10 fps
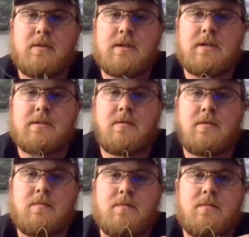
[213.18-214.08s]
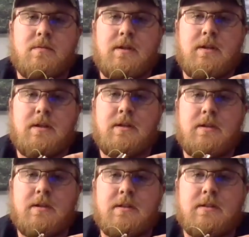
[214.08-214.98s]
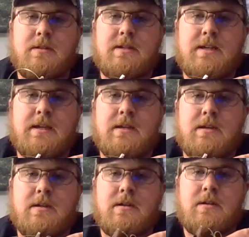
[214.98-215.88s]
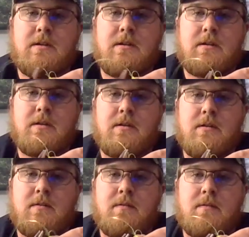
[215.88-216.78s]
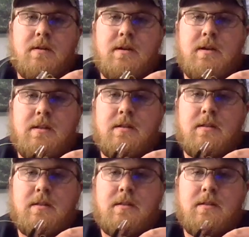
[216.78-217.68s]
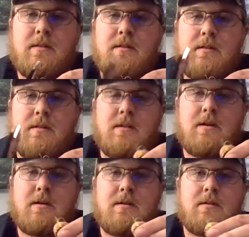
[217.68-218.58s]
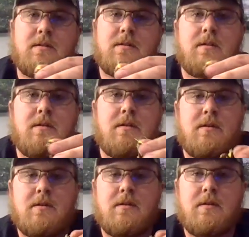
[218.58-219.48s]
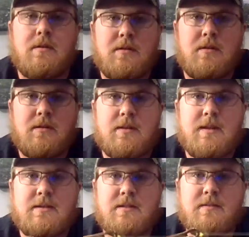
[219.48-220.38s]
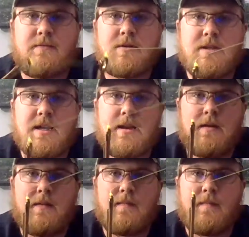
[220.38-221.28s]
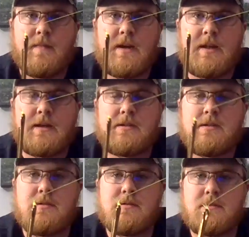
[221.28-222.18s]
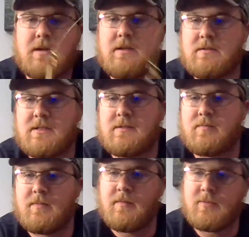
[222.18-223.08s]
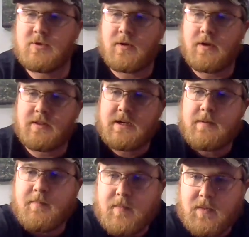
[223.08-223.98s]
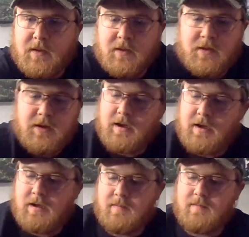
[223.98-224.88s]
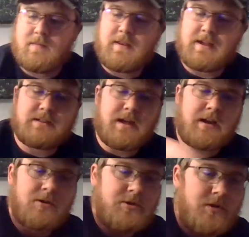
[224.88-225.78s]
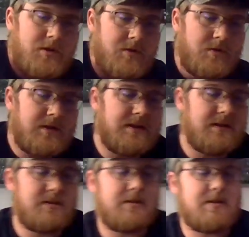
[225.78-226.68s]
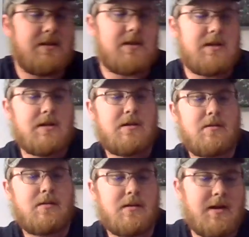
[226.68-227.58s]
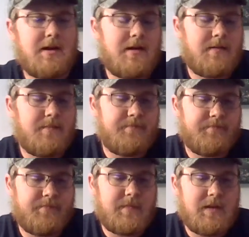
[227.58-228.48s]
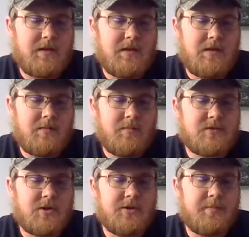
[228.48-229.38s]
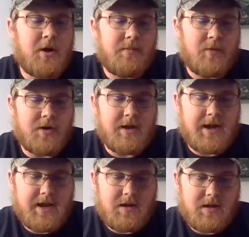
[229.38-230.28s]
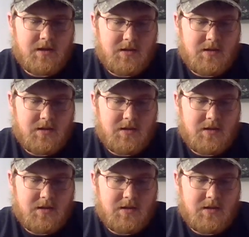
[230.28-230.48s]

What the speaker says: like so, and you cut the tag end right there. And that is the first knot that I like to use. I use this the majority of the time. Next knot I'll show you is the, I believe it's called the Palomar knot.